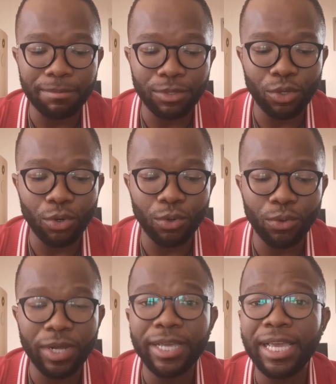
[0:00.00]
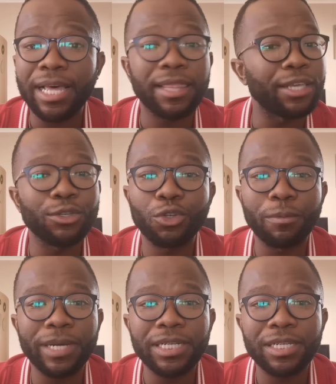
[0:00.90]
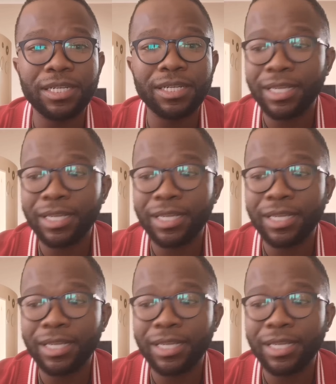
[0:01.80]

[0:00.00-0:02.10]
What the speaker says: So yeah, thank you so much.